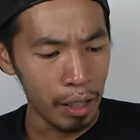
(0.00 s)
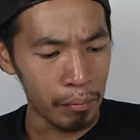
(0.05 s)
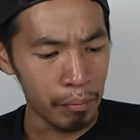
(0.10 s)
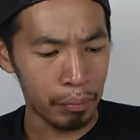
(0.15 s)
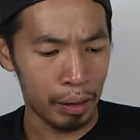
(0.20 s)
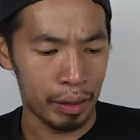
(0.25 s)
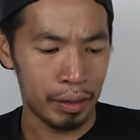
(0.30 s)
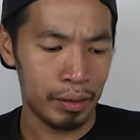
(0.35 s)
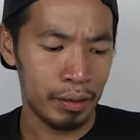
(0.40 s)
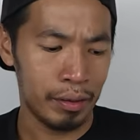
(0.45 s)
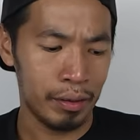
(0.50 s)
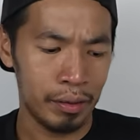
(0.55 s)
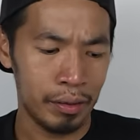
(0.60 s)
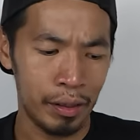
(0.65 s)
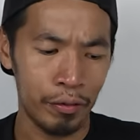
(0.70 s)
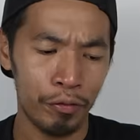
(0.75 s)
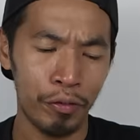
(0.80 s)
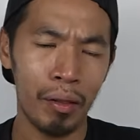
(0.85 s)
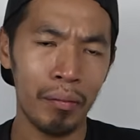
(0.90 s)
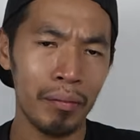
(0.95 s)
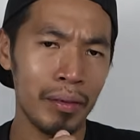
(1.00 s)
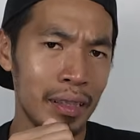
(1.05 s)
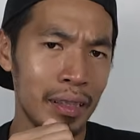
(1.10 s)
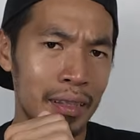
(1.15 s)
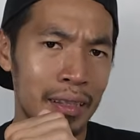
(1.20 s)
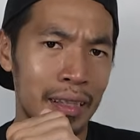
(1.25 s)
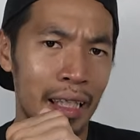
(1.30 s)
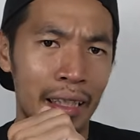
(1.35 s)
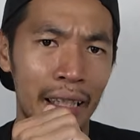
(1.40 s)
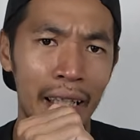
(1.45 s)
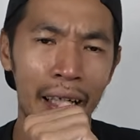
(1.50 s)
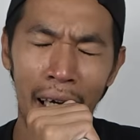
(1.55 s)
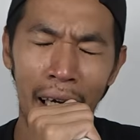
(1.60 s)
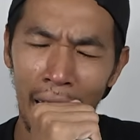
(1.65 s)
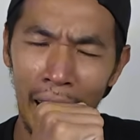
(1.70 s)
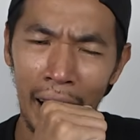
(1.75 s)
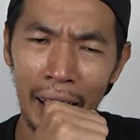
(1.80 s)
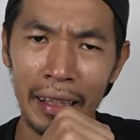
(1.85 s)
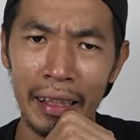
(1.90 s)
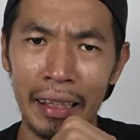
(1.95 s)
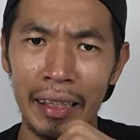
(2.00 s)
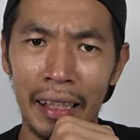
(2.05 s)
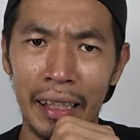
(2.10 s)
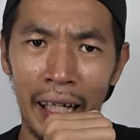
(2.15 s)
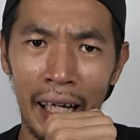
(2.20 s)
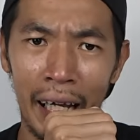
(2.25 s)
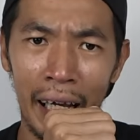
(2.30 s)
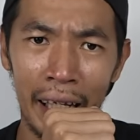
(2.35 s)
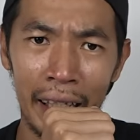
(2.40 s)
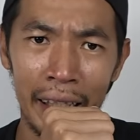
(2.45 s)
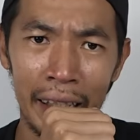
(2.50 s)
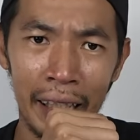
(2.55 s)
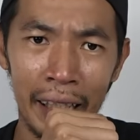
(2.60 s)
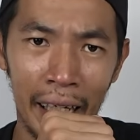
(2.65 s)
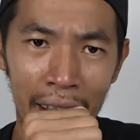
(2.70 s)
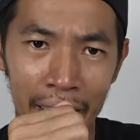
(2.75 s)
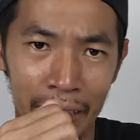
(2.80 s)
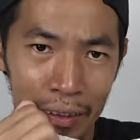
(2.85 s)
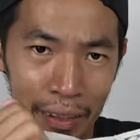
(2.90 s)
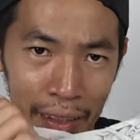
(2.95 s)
but the form is getting harder and harder.